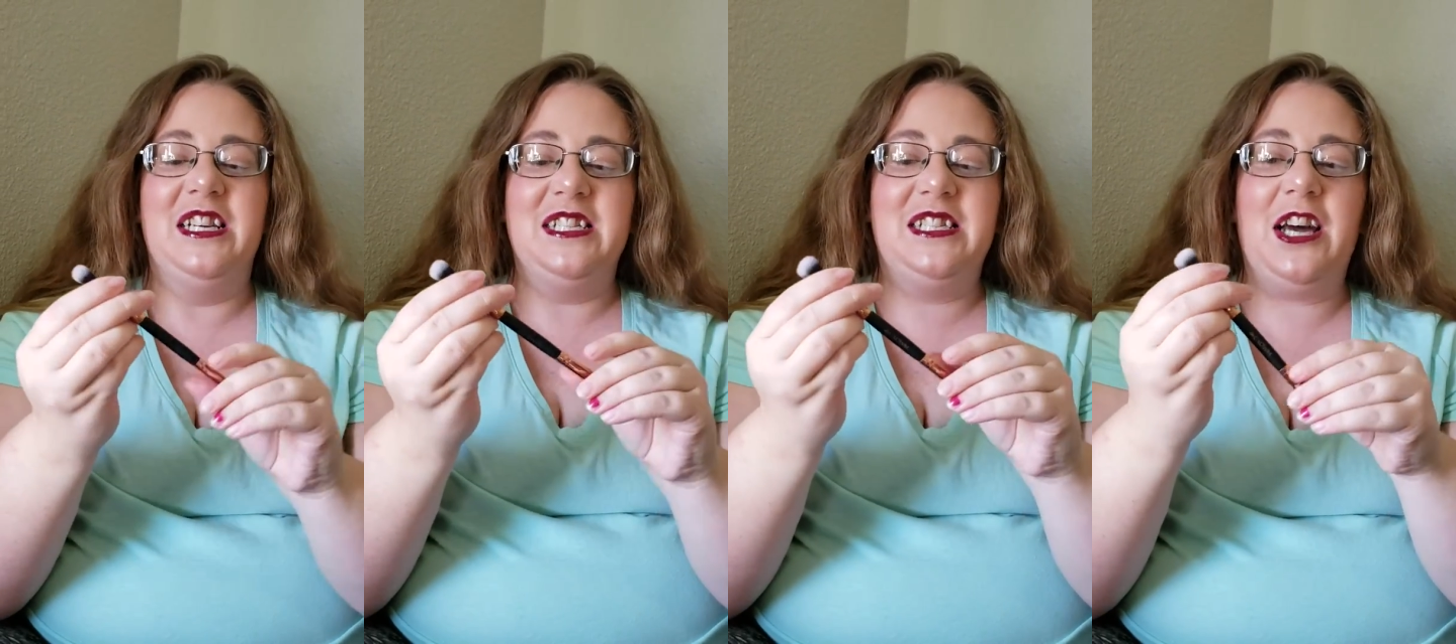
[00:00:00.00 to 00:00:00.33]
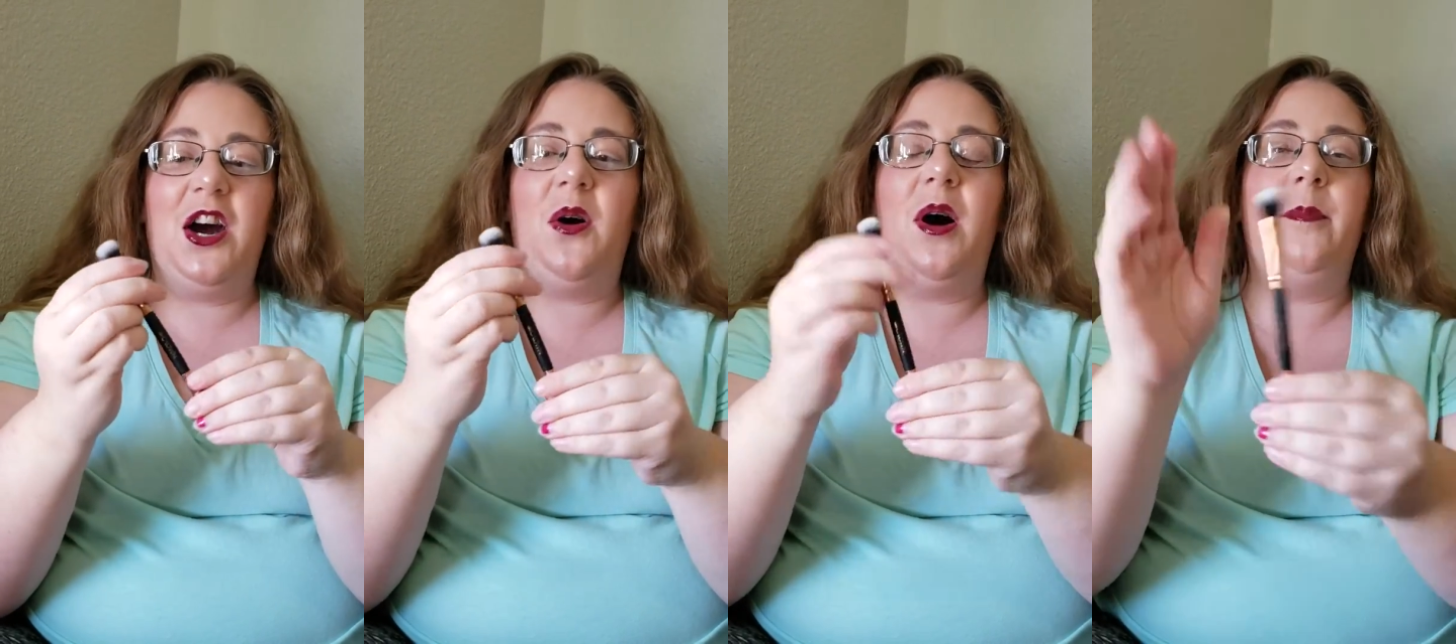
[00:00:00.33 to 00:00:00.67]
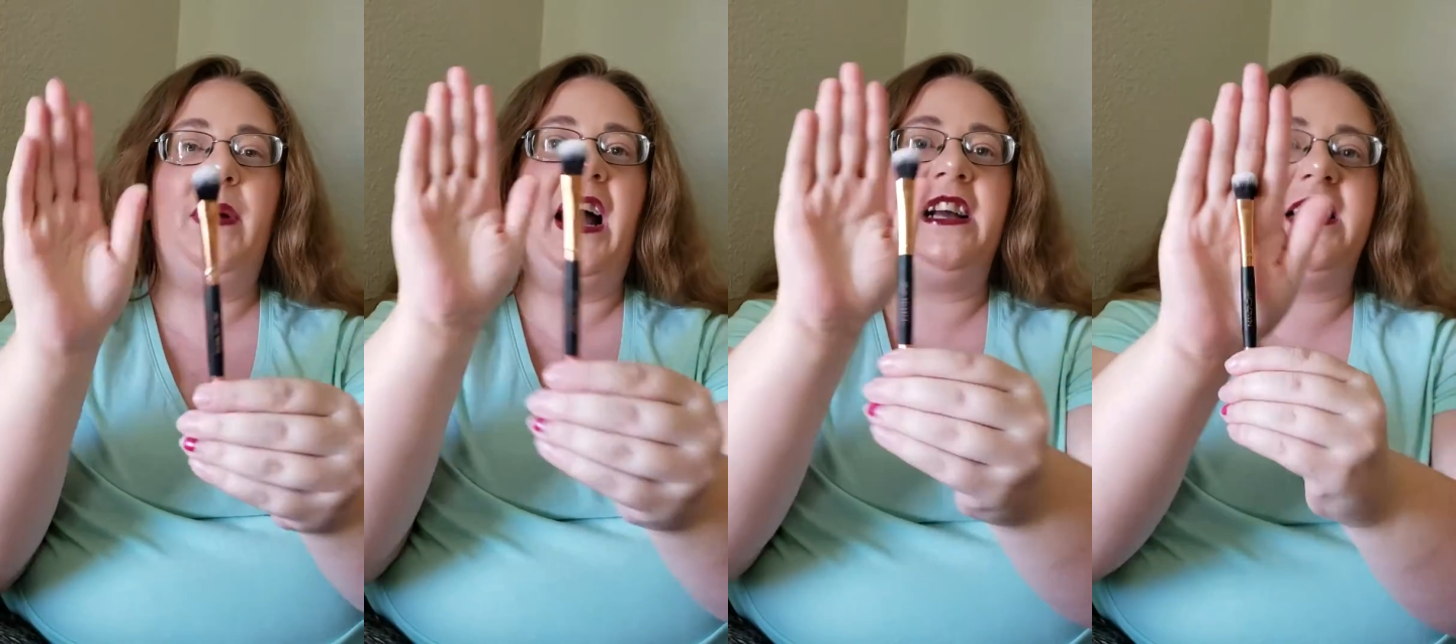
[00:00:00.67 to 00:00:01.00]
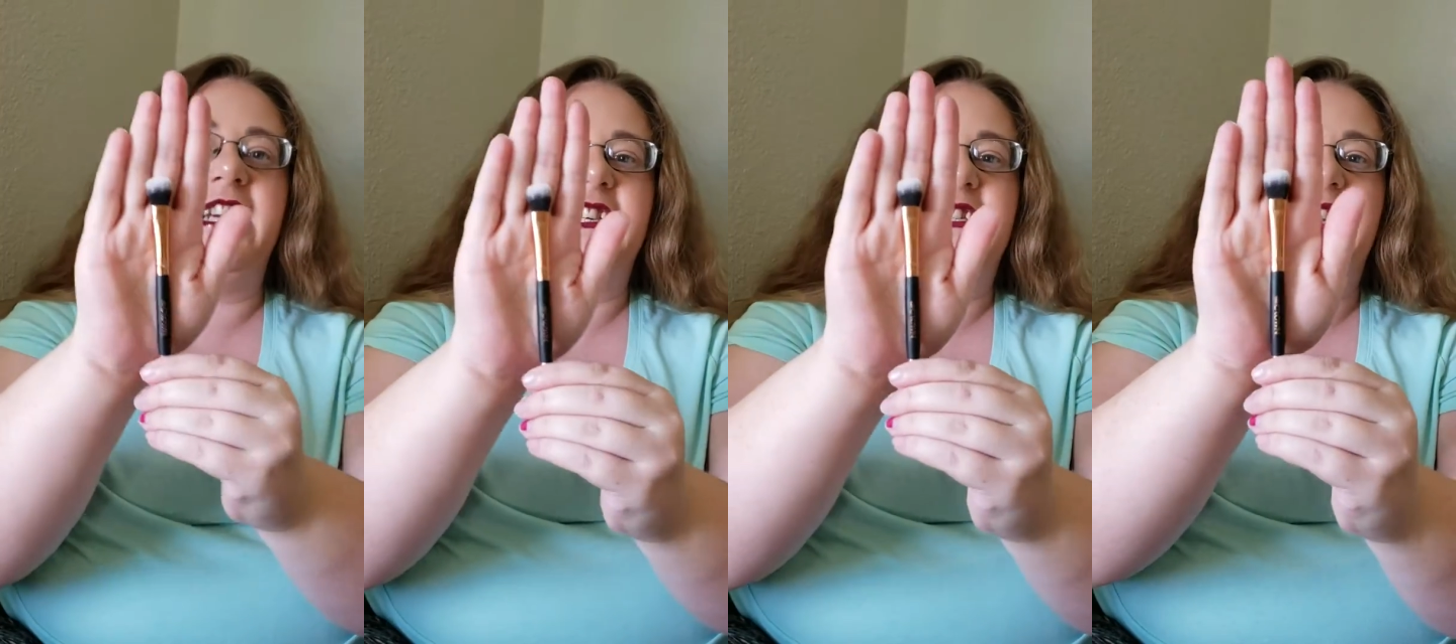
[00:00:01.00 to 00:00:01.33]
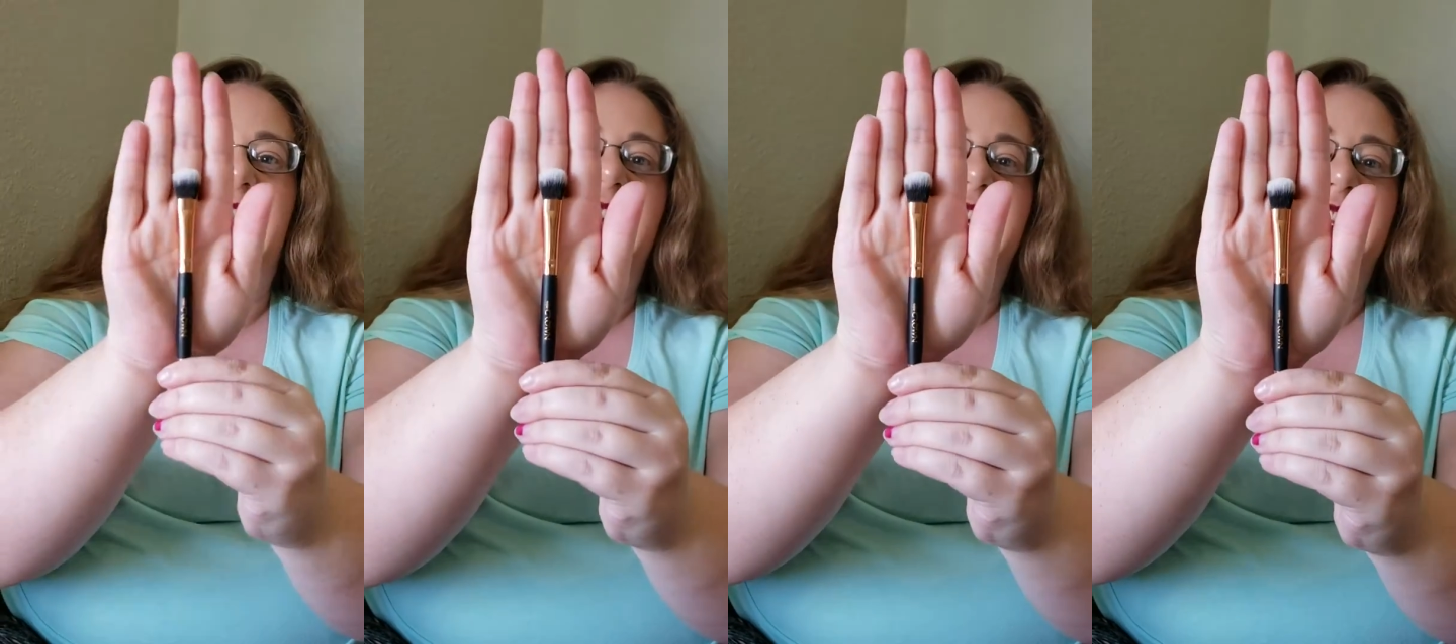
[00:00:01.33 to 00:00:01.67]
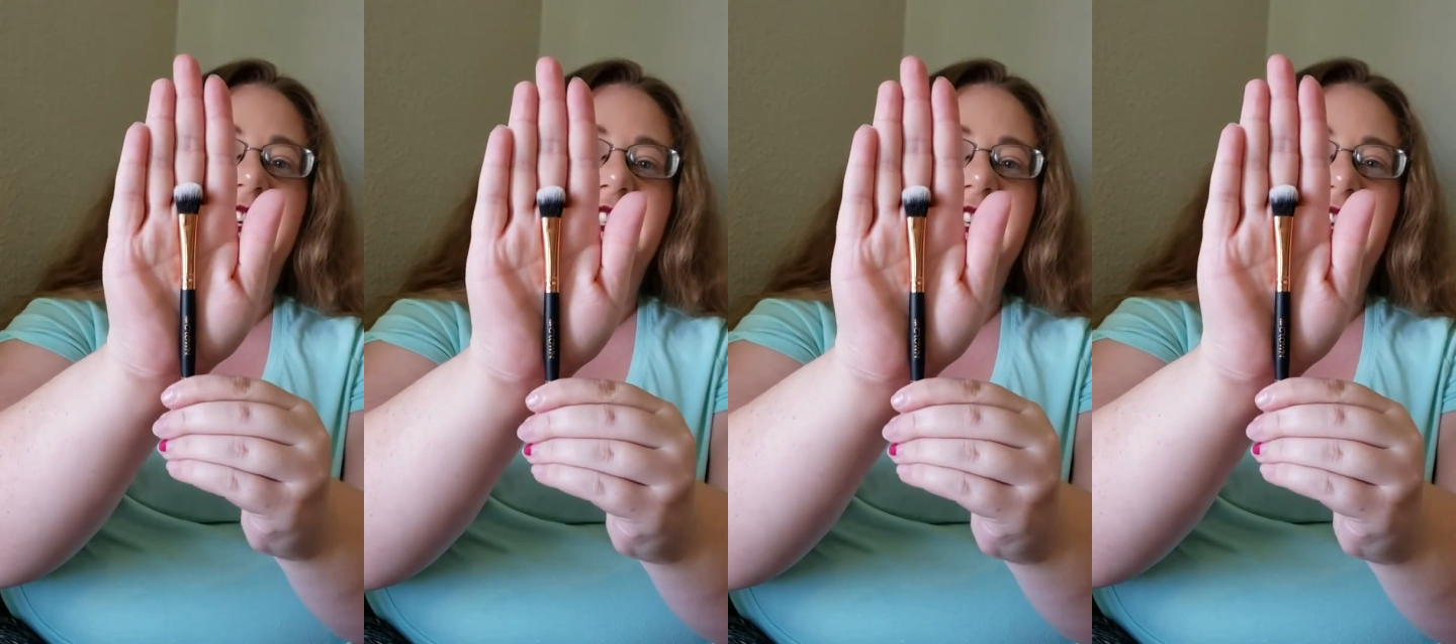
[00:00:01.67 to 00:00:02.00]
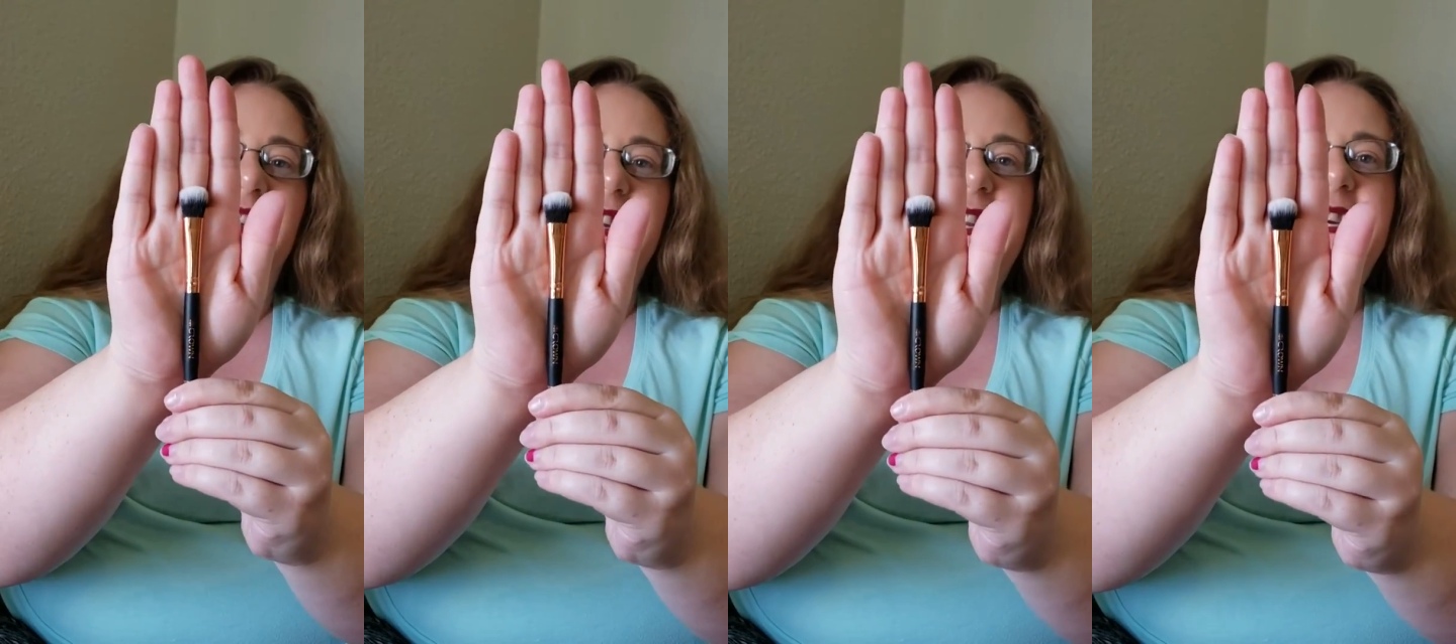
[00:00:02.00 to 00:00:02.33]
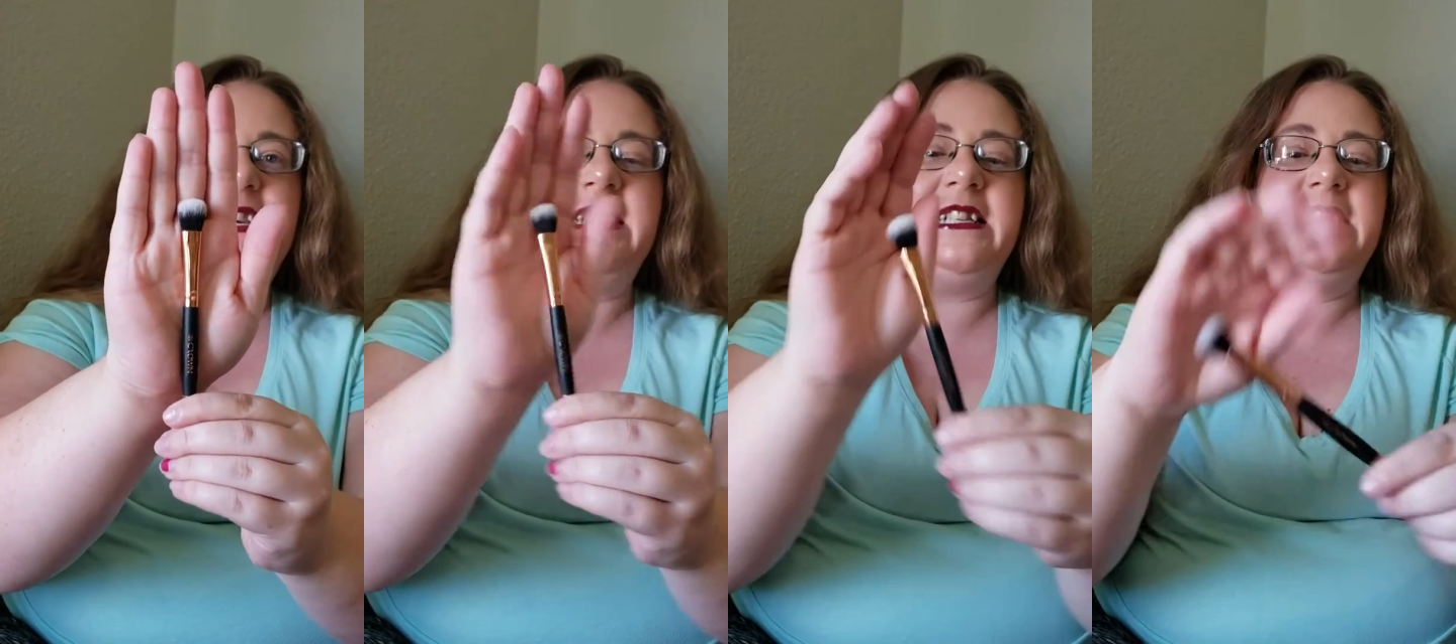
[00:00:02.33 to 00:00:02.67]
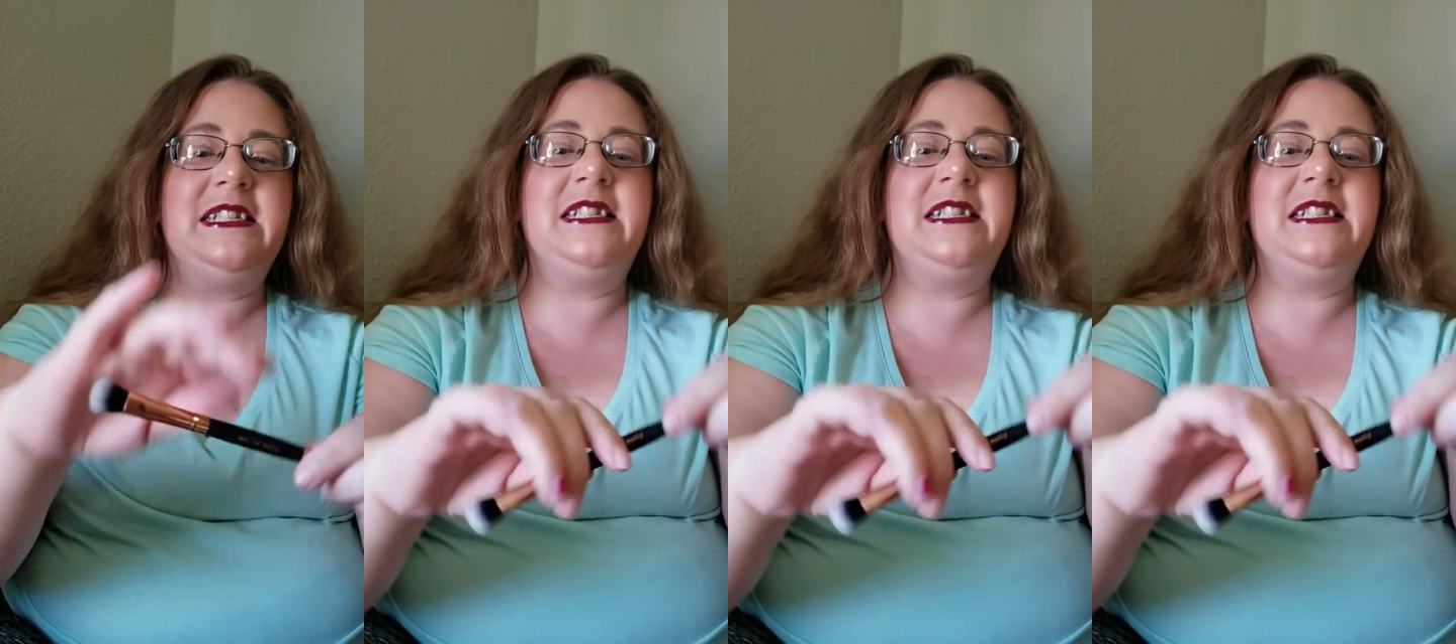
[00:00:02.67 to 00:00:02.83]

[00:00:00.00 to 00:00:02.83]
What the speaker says: So packing side, there it is.